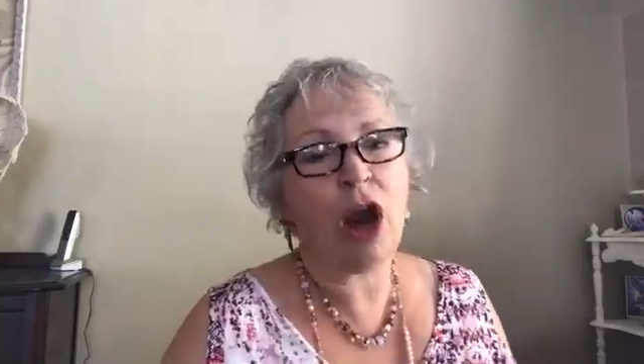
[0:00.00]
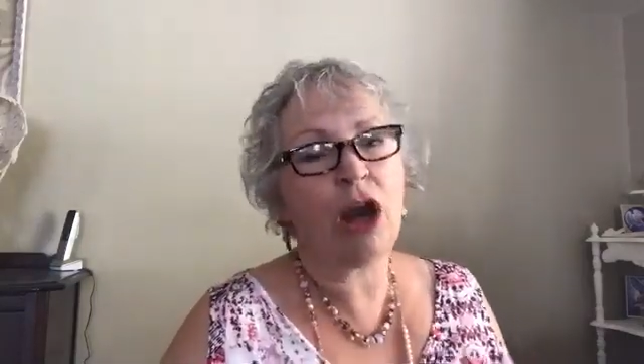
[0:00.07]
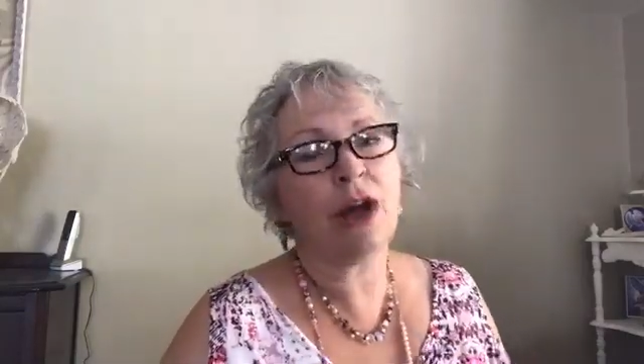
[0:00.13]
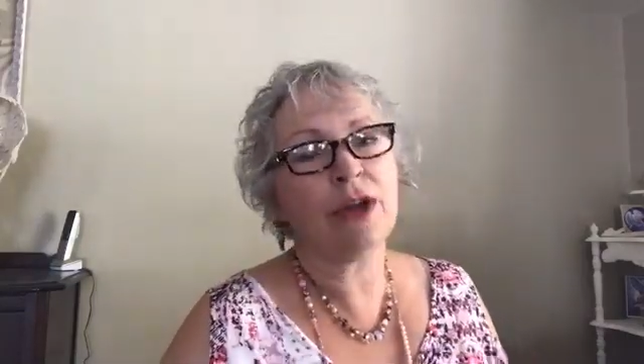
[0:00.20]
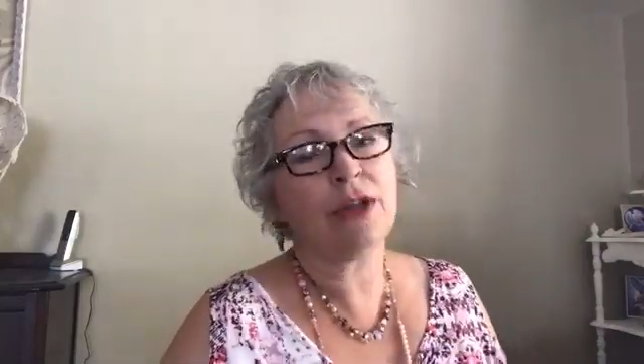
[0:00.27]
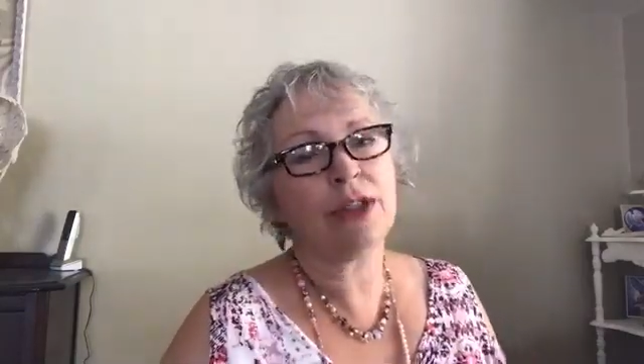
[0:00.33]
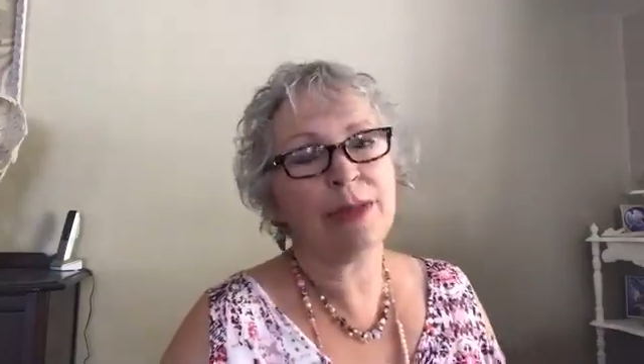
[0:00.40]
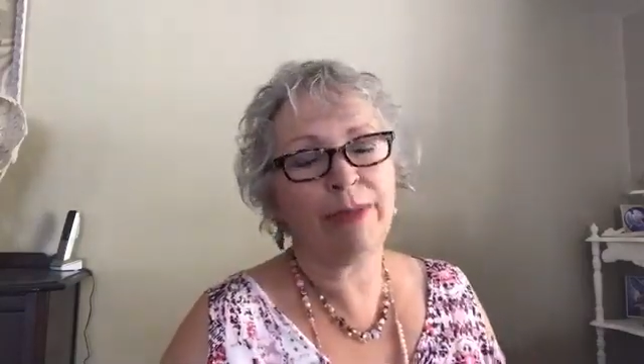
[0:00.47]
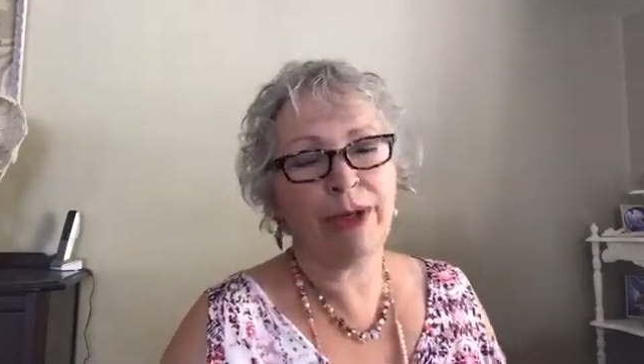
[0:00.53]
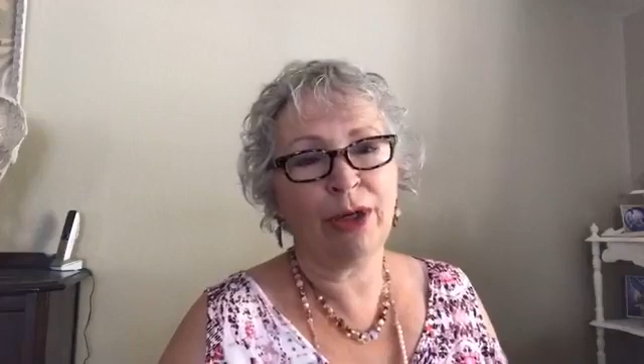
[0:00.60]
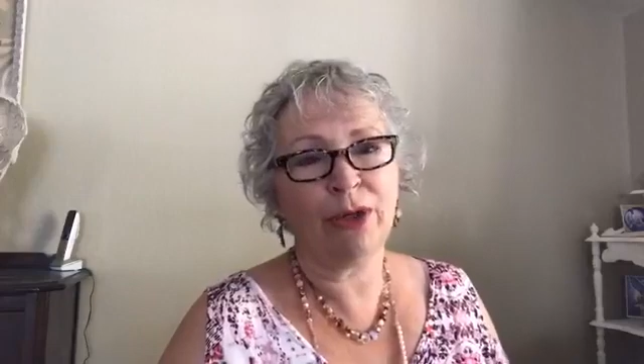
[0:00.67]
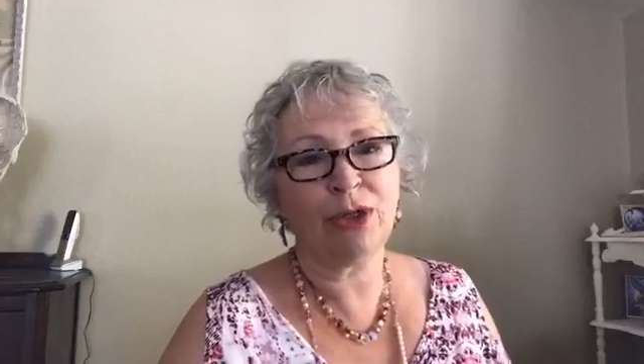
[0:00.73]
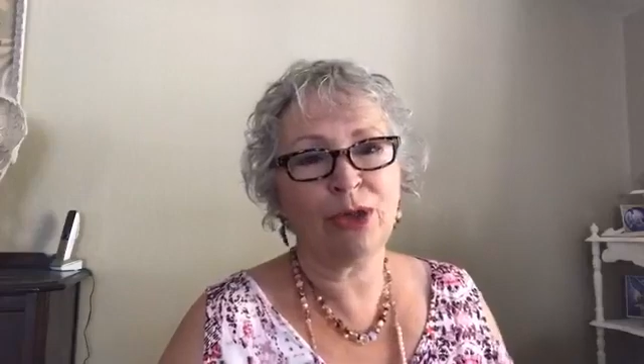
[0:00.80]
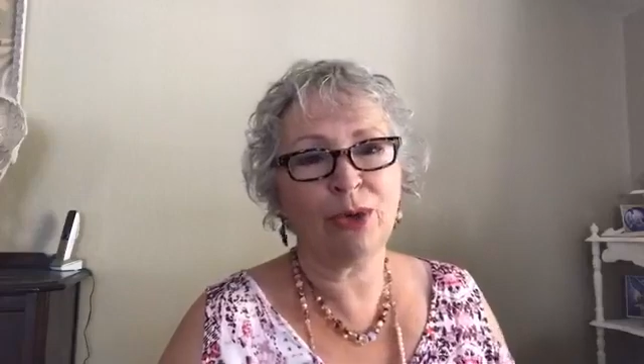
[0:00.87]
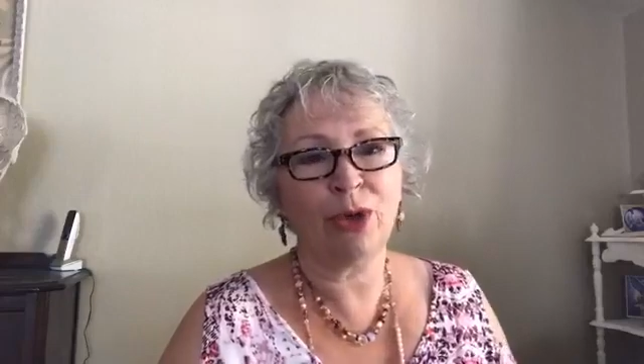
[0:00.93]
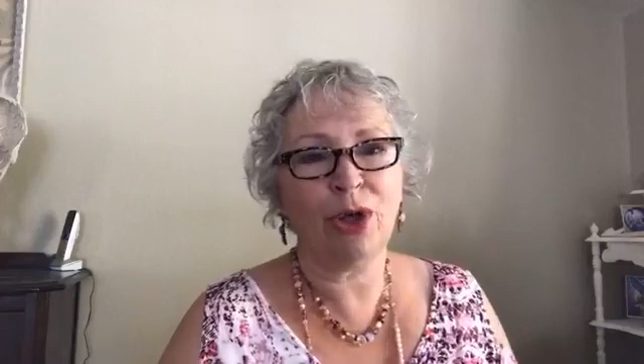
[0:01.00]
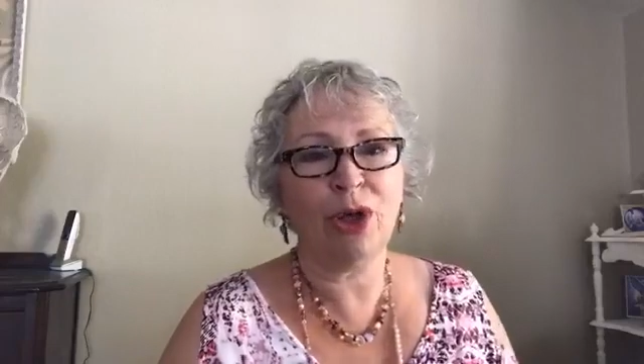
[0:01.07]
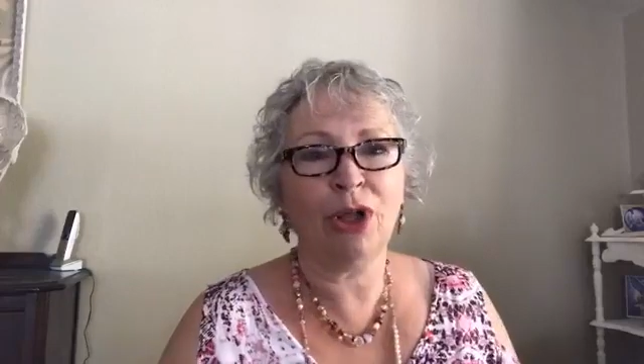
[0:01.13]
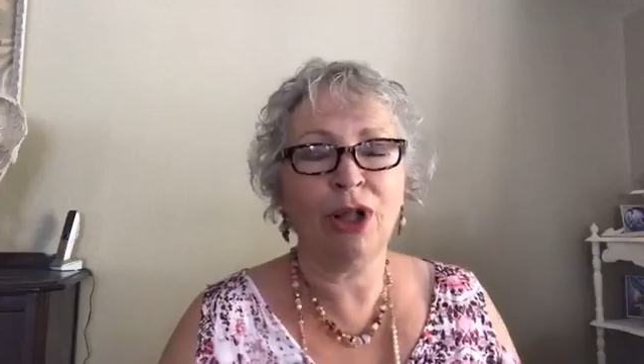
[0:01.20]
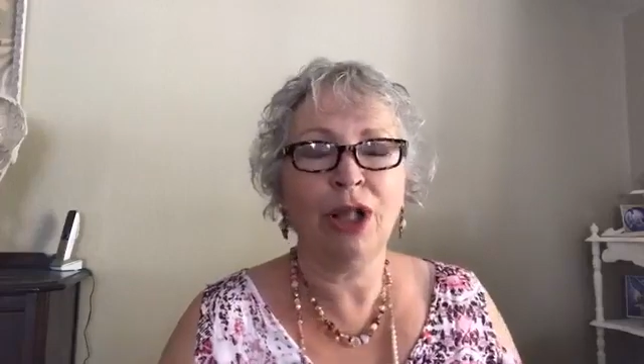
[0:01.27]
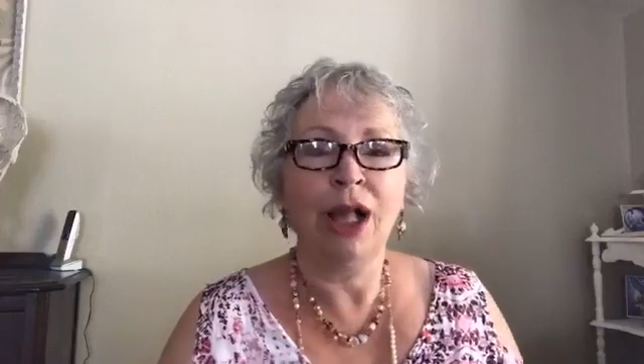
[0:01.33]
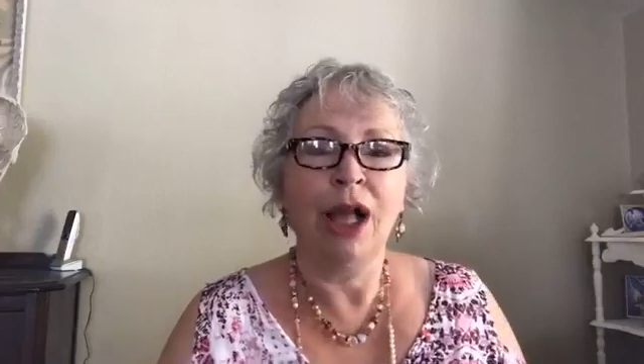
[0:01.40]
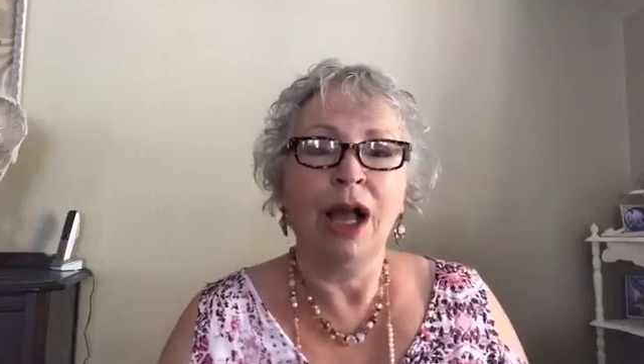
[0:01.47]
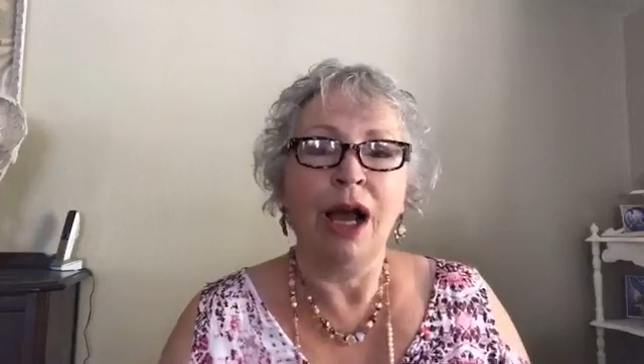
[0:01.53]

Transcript: our spiritual